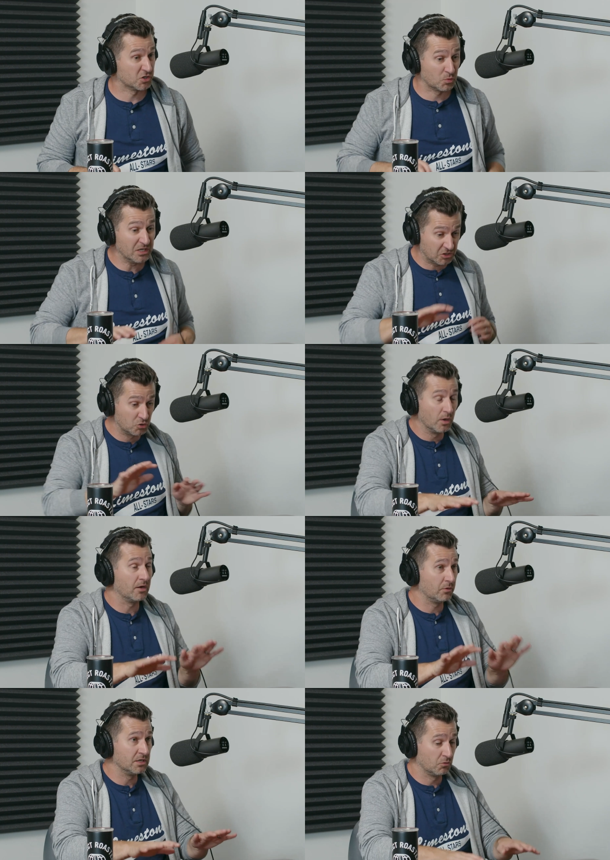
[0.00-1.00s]
And so we do
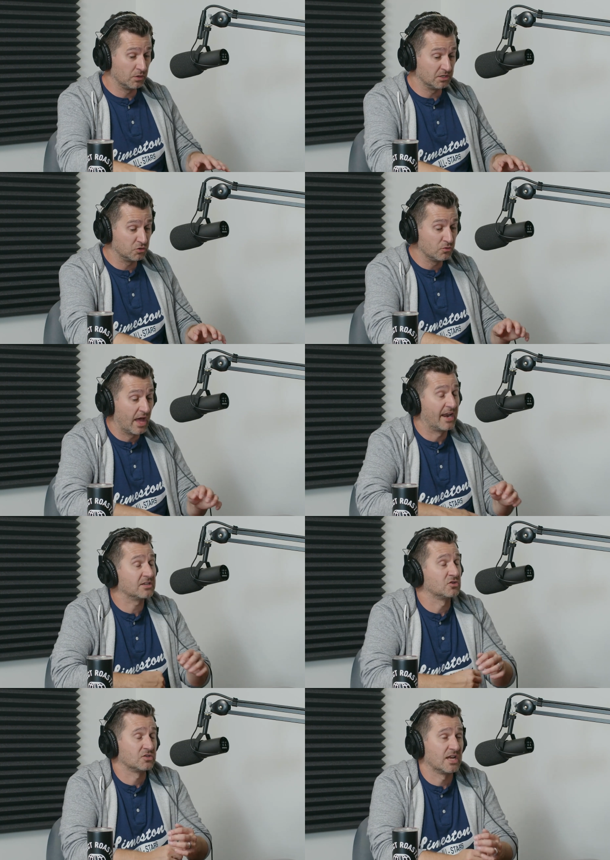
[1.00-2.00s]
it. We do that
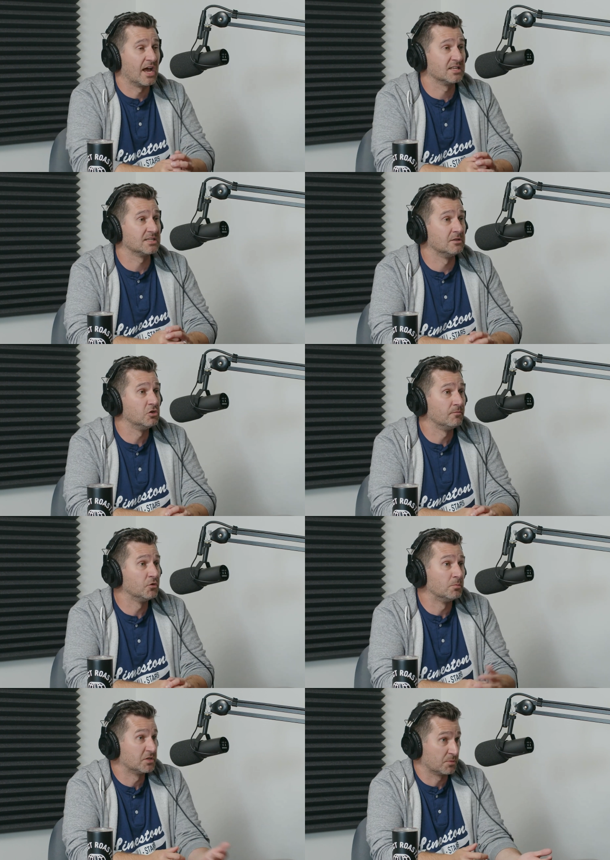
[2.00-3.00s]
exercise, and
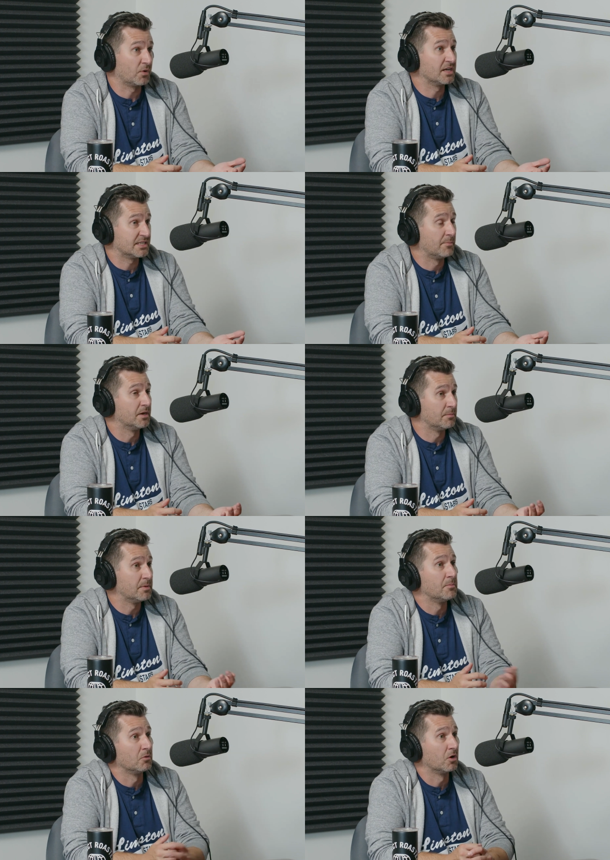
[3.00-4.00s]
you'd be surprised how many
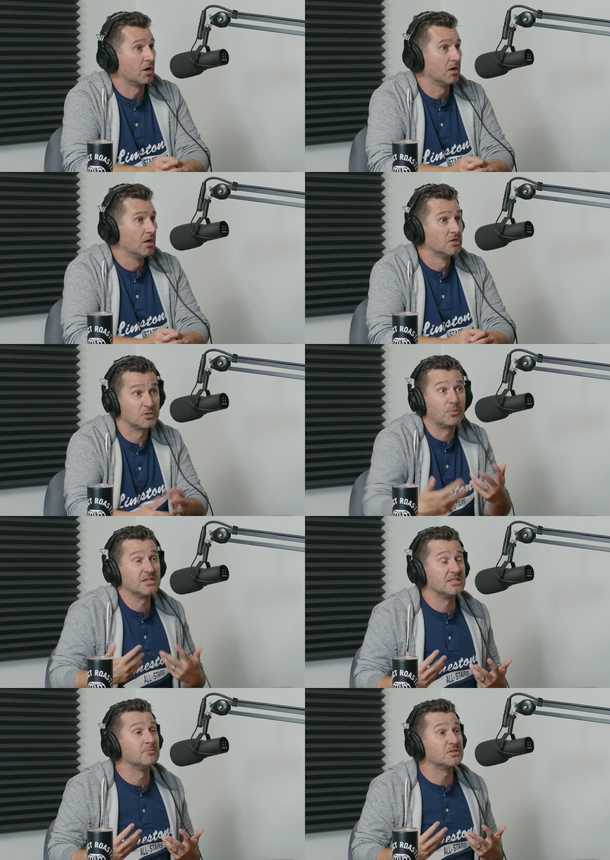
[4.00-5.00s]
people are
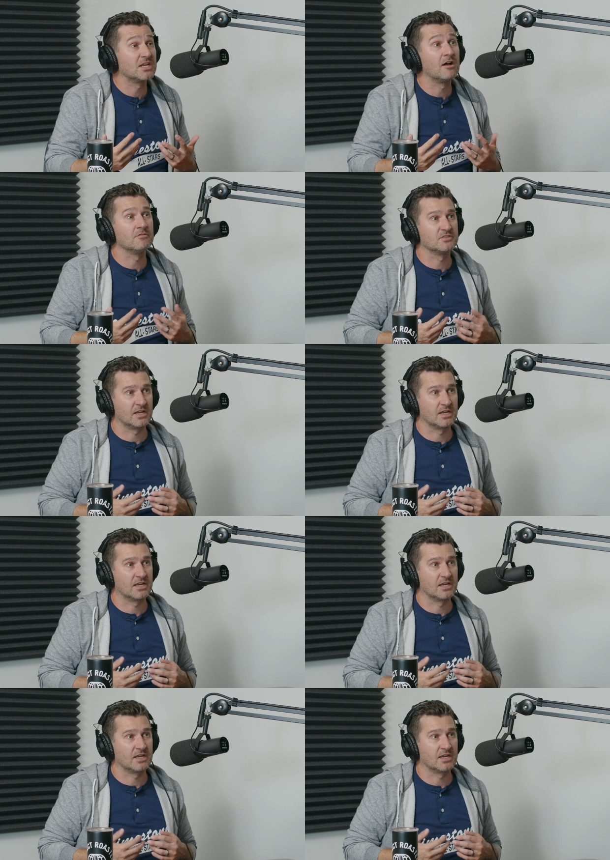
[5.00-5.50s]
surprising themselves.